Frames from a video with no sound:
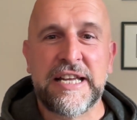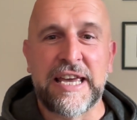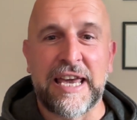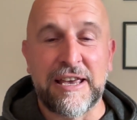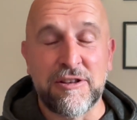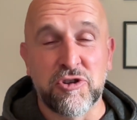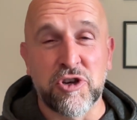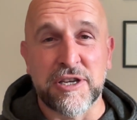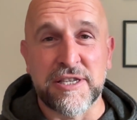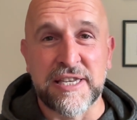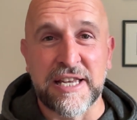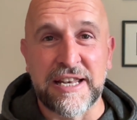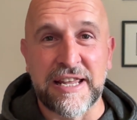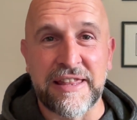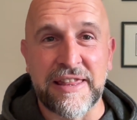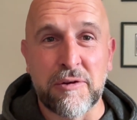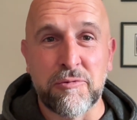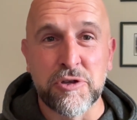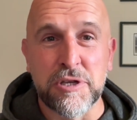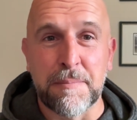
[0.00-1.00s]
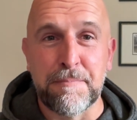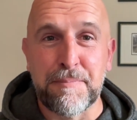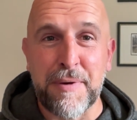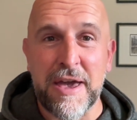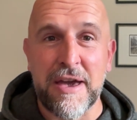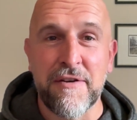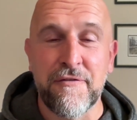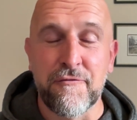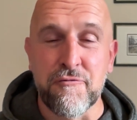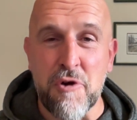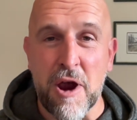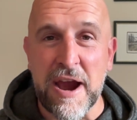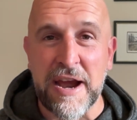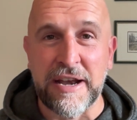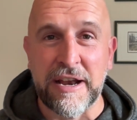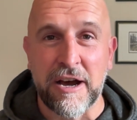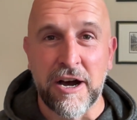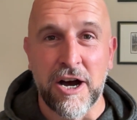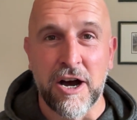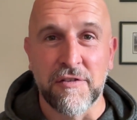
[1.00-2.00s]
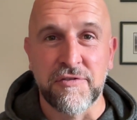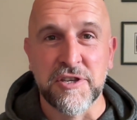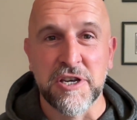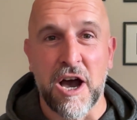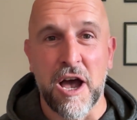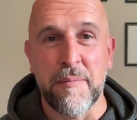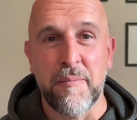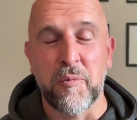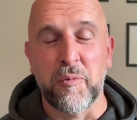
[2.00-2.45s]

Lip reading: Interestingly, there was a bit of rain at half-time.